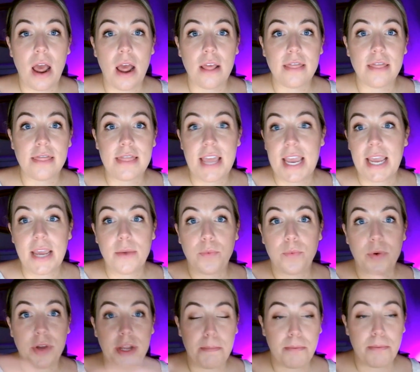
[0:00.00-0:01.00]
they
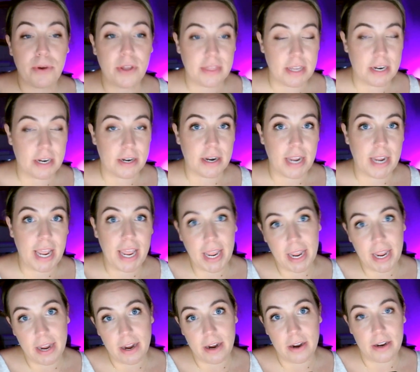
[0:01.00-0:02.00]
would put their
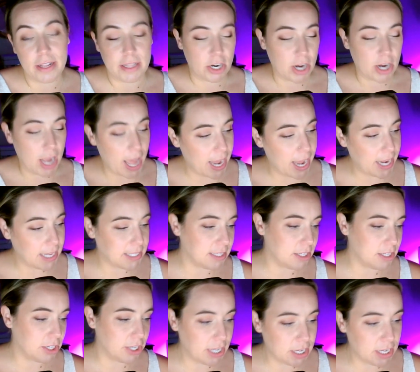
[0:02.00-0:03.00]
hair and their eyes
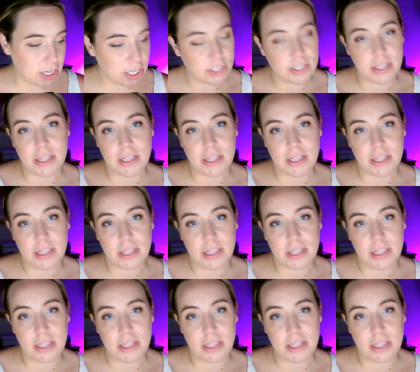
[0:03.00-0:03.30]
and their ears